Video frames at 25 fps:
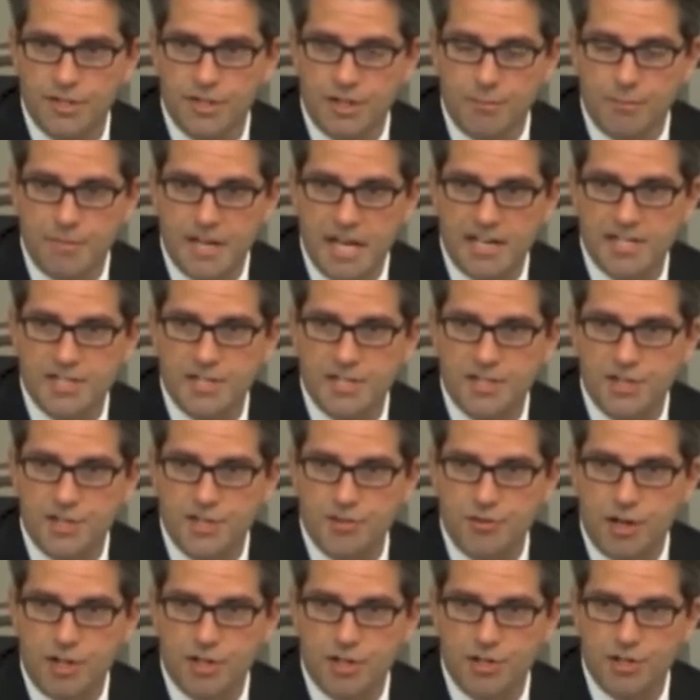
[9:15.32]
Some next to the
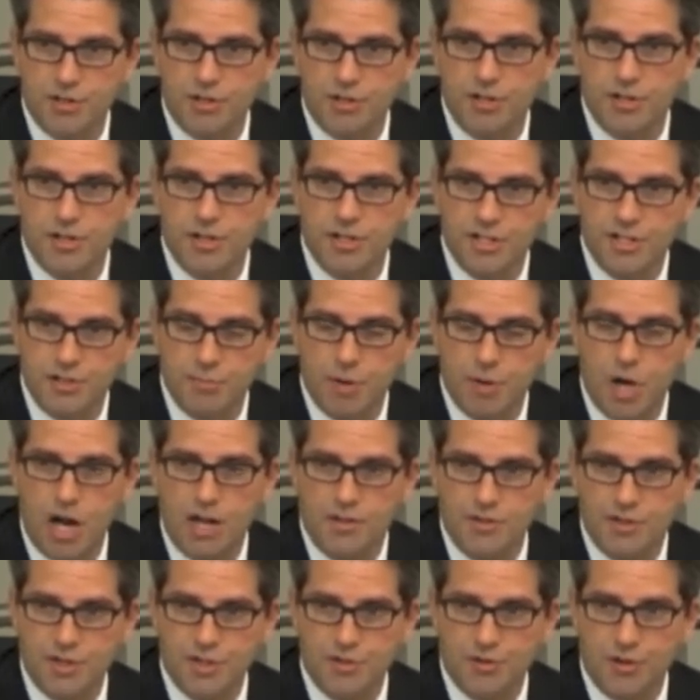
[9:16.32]
structure, some
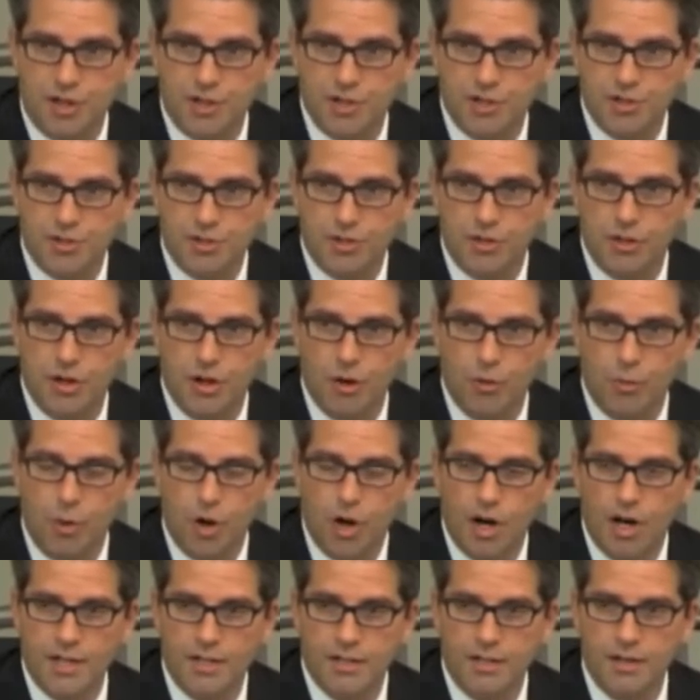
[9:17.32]
on the structure.
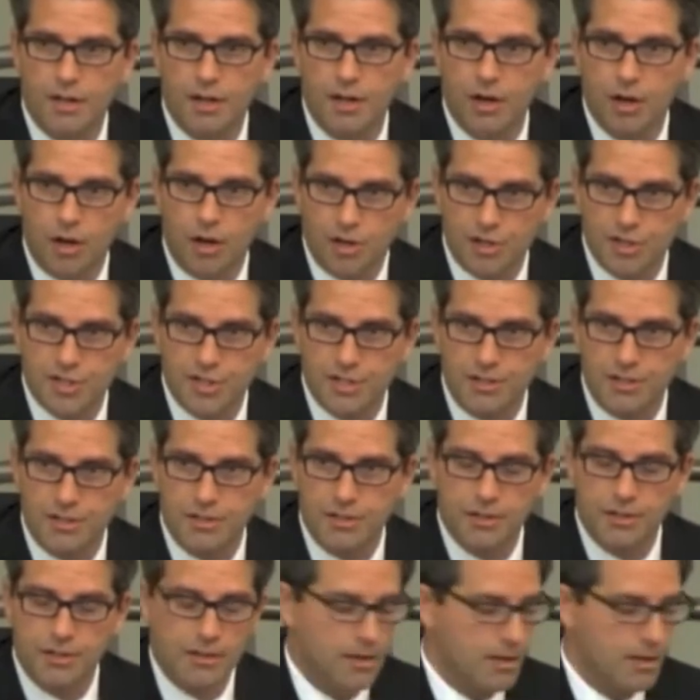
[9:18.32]
1 arson.